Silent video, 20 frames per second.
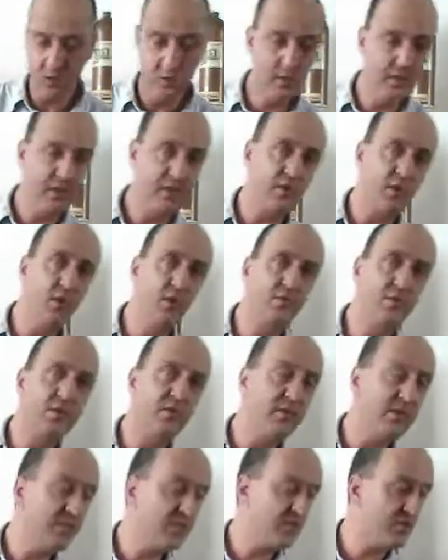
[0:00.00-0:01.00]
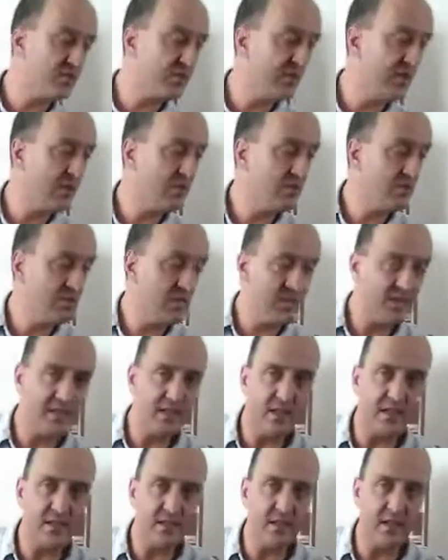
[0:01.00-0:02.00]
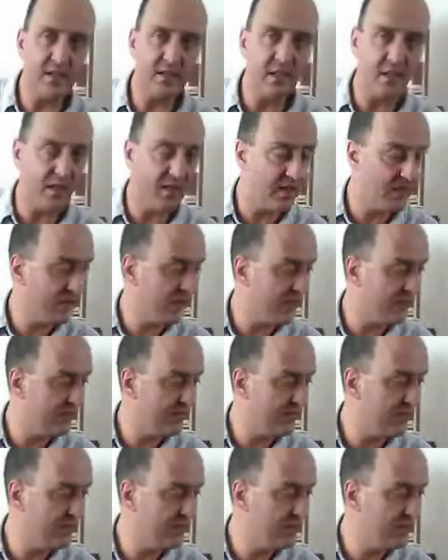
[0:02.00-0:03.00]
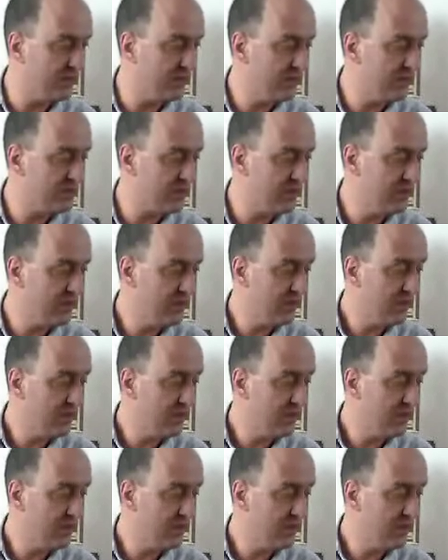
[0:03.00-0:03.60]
with overdriven sounds at high volumes.